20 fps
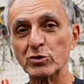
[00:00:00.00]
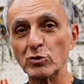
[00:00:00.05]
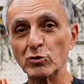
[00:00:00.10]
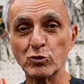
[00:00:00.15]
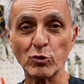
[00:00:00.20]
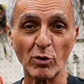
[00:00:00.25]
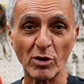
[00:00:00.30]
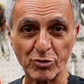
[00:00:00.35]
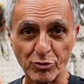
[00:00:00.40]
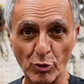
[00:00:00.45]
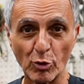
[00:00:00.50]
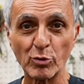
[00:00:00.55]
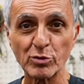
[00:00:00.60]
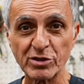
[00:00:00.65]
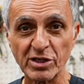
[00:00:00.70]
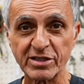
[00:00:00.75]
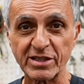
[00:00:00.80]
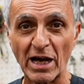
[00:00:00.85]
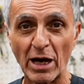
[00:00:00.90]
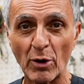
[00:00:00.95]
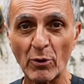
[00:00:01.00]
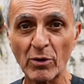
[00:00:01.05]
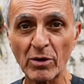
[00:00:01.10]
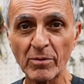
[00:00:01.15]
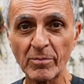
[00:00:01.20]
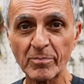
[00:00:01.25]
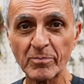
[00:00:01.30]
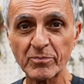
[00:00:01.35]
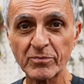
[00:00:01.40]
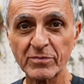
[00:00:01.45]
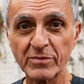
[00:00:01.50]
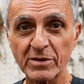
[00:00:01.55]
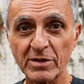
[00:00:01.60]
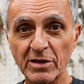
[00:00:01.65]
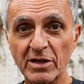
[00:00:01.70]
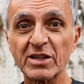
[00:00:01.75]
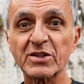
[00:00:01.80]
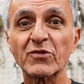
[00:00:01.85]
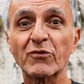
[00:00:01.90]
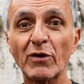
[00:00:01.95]
do? Do I throw in the towel?
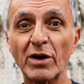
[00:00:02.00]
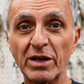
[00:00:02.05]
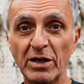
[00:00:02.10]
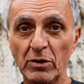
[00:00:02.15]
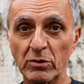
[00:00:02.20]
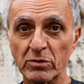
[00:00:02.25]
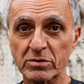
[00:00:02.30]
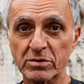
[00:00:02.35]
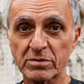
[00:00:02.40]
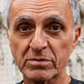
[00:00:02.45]
Let's find out.